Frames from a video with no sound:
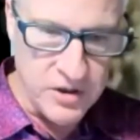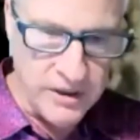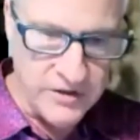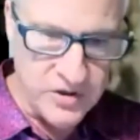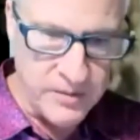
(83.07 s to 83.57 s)
Oh
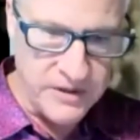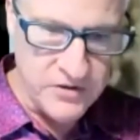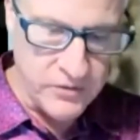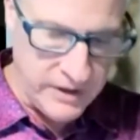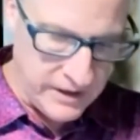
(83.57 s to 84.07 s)
yeah, share my
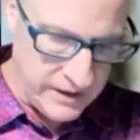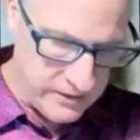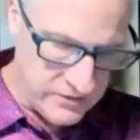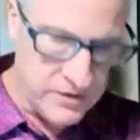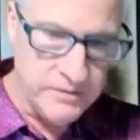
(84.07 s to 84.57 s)
screen here.
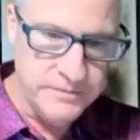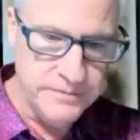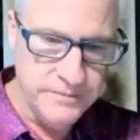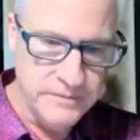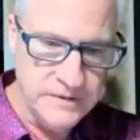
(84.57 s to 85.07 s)
So
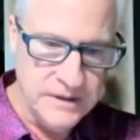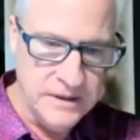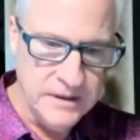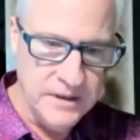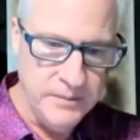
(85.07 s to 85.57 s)

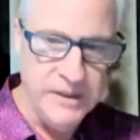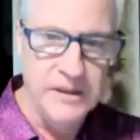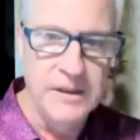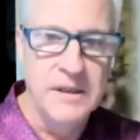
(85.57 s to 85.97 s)
let me